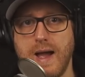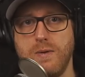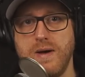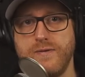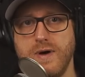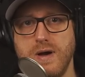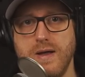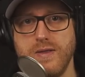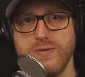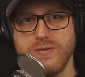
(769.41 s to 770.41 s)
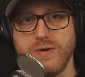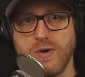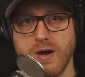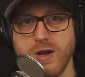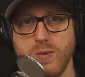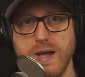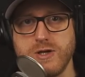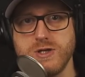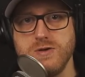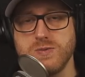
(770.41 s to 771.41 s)
However, there are no
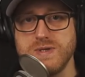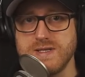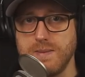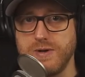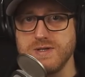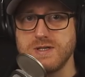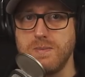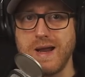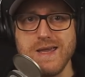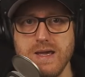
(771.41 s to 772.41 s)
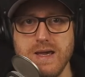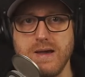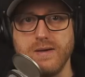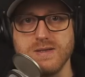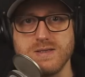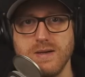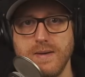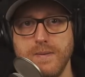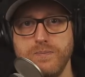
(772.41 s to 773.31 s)
issues with sibilance to my ears.